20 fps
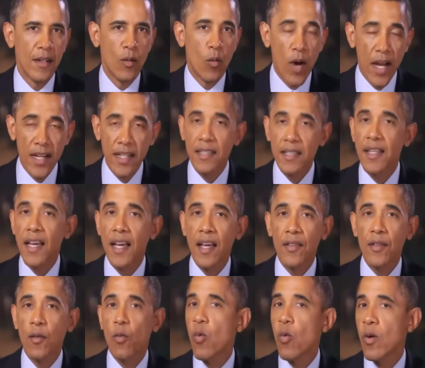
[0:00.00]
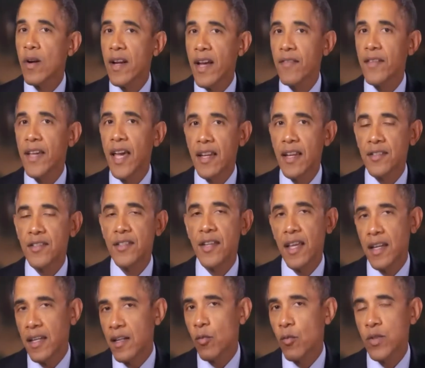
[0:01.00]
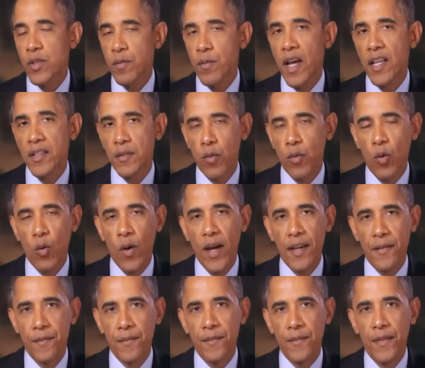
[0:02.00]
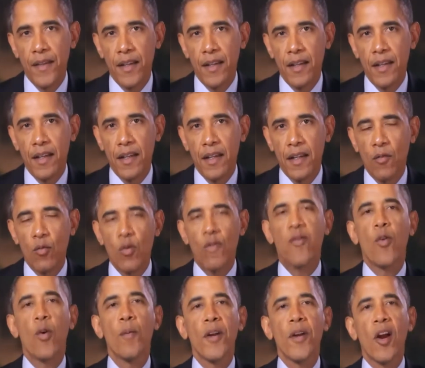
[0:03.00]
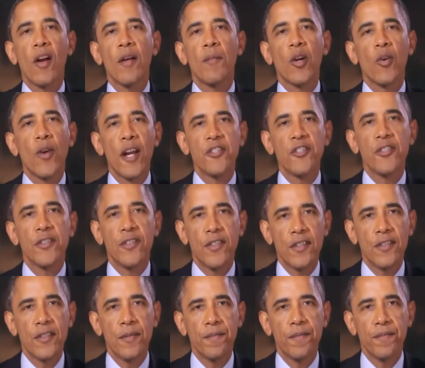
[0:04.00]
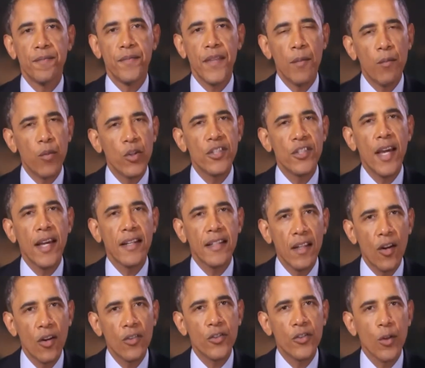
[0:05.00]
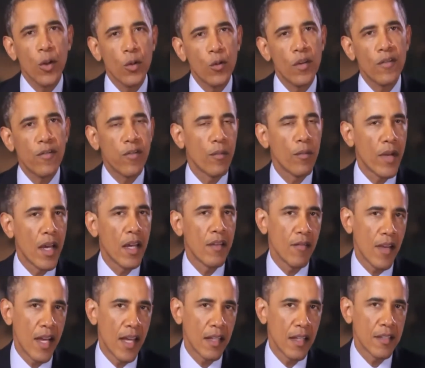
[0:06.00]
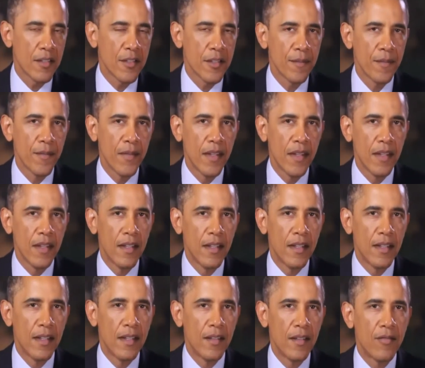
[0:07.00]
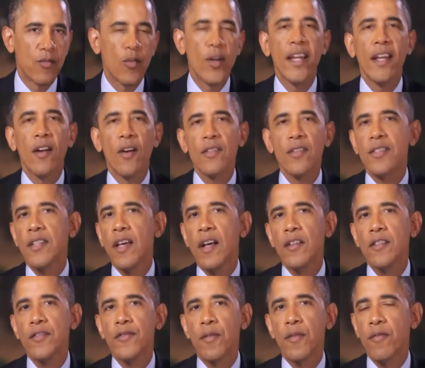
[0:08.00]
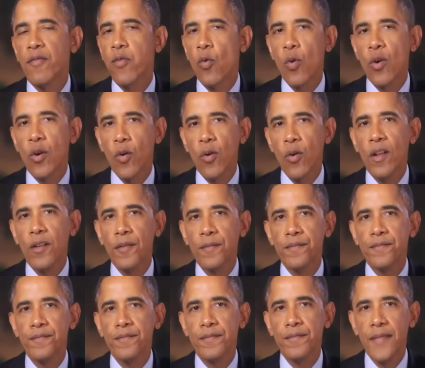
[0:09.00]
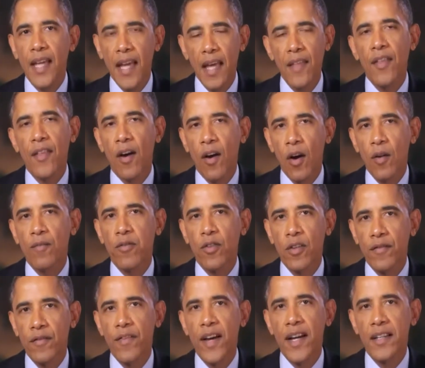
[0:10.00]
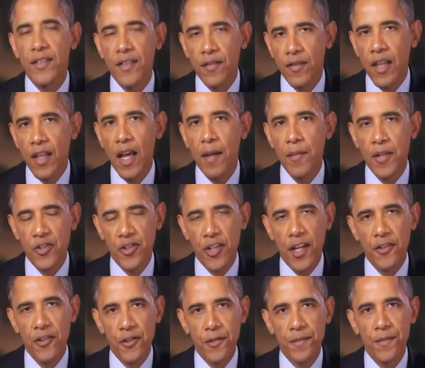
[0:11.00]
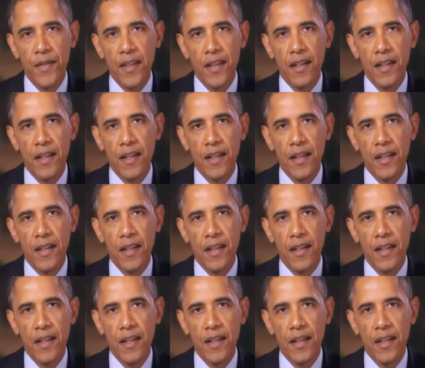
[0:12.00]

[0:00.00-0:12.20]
Winding down the war in Afghanistan in a responsible way, reforming our immigration system and protecting our children from gun violence, freeing ourselves from foreign oil and the harmful effects of climate change,